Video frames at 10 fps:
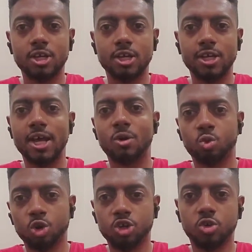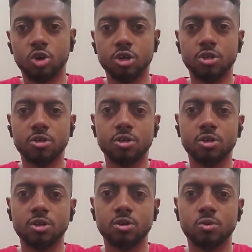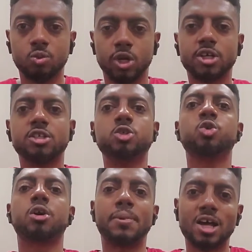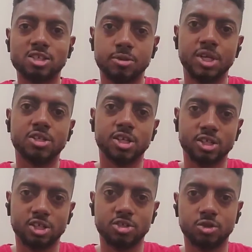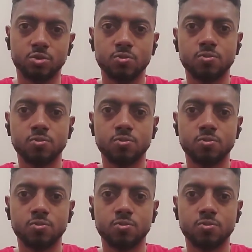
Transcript: and not work on what you could possibly be addicted to?